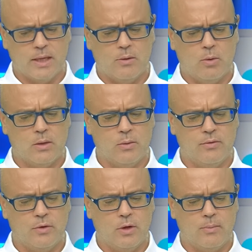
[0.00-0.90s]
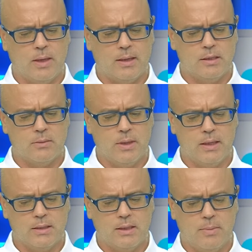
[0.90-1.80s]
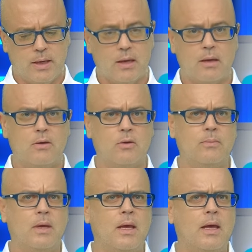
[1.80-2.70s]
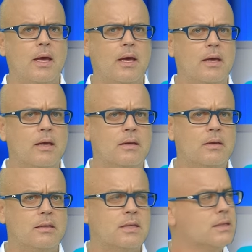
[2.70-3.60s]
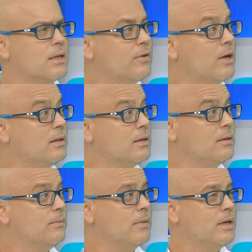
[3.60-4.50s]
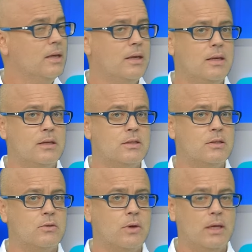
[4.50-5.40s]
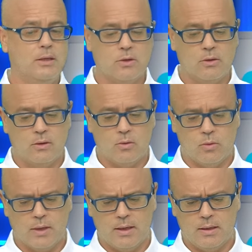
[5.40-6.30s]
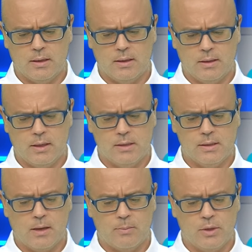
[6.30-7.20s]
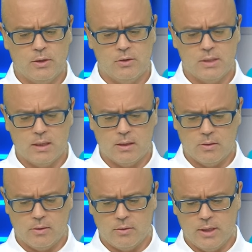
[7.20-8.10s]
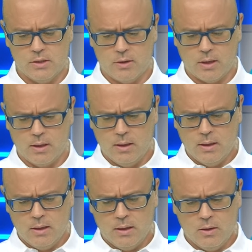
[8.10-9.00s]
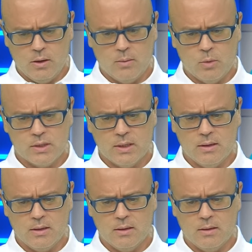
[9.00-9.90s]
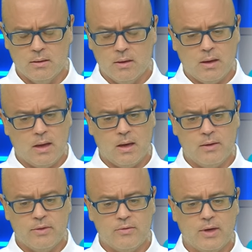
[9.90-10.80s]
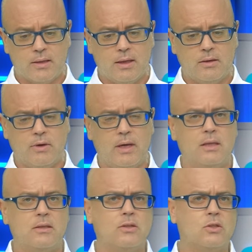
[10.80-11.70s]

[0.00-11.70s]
day one, we've heard about his ability back at home. And since they've gelded him, he's really turned the corner and uh, he's now producing it on the racetrack. You know, I'm also in the, I love the fact that ready to